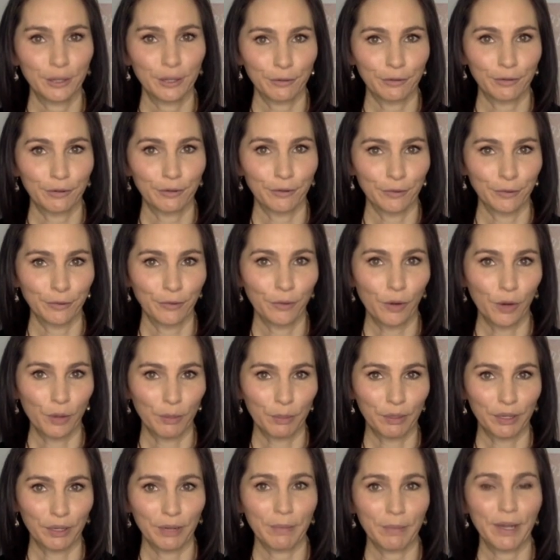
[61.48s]
through
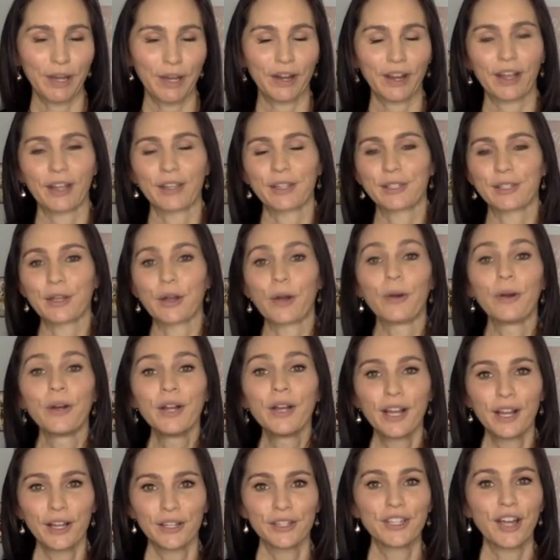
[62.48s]
corporate America. So
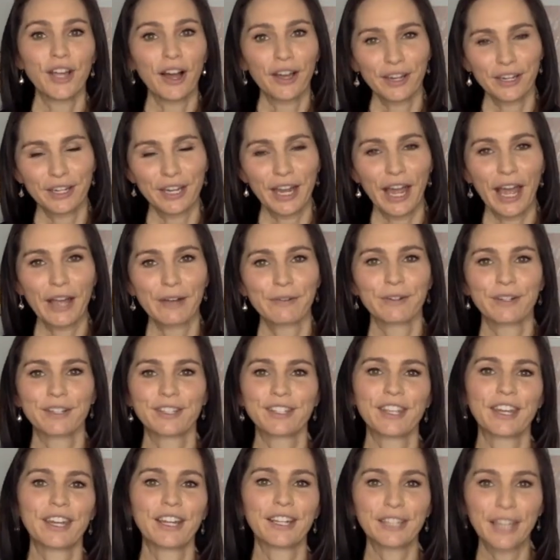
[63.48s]
Dawn and I were
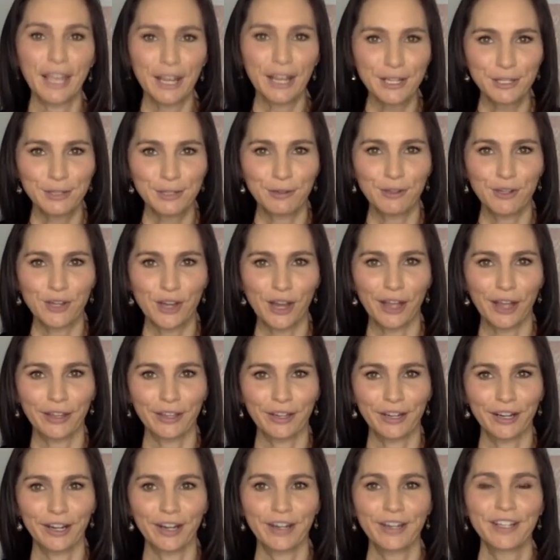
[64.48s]
sitting next to each
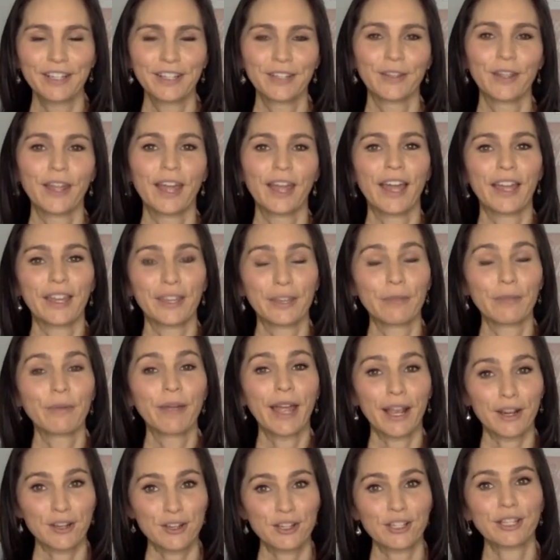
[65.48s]
other, and we
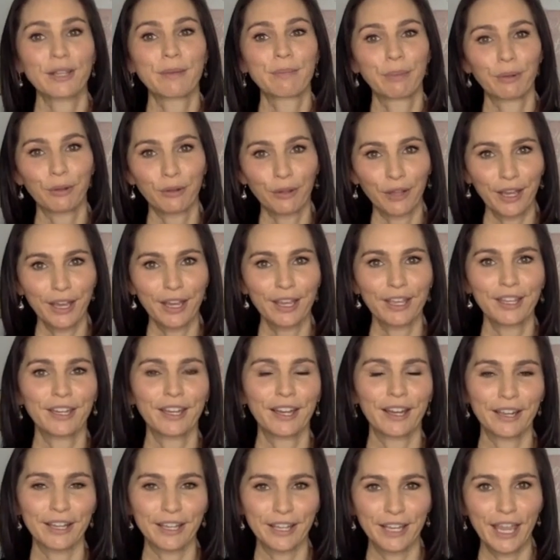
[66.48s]
actually played
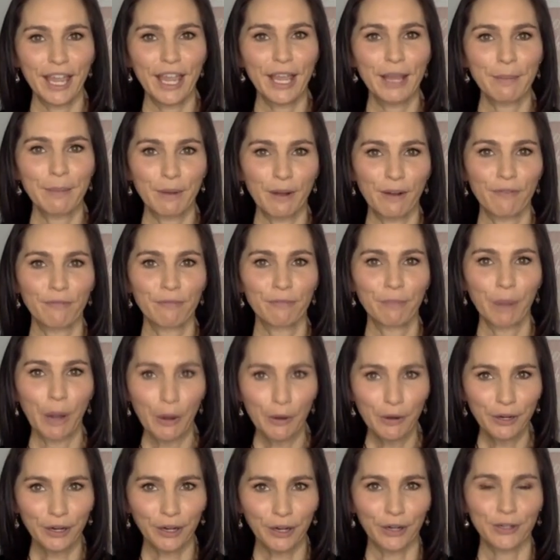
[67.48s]
a game of
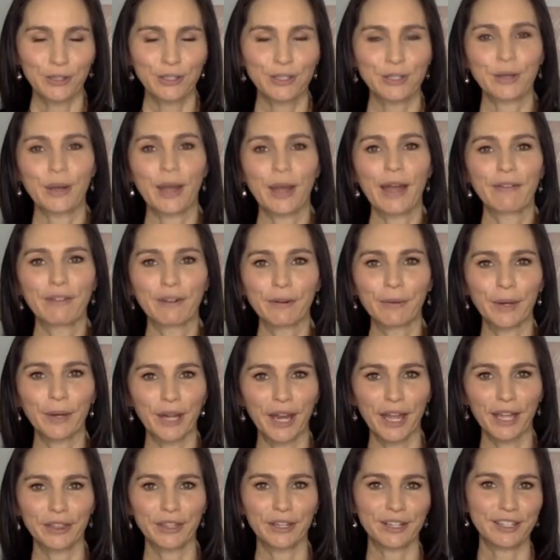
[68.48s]
poker. So everyone
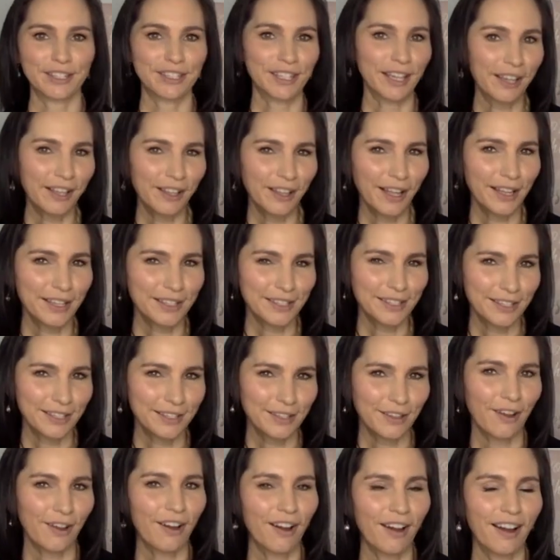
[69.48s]
had their
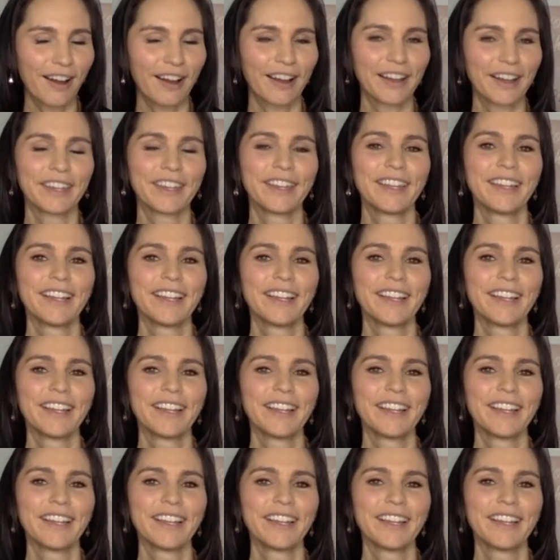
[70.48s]
sunglasses on,